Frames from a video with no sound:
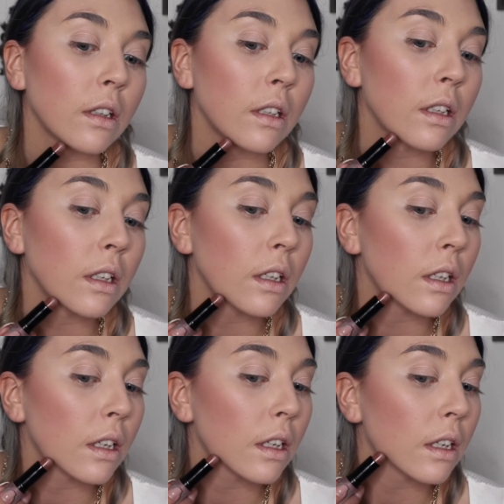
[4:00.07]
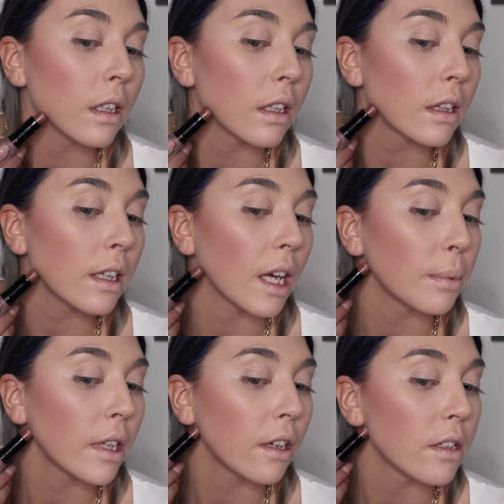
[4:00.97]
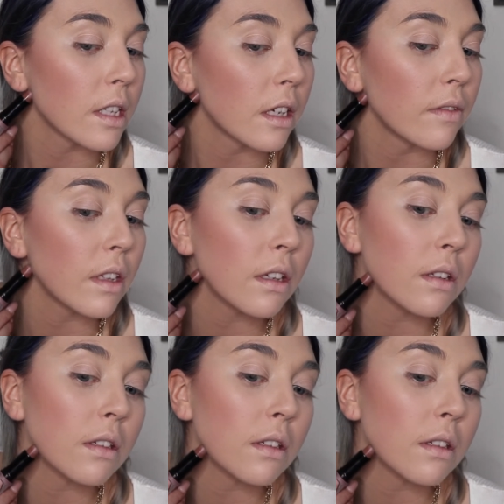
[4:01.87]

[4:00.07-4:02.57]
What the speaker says: chin here. I like the applicator stick of this.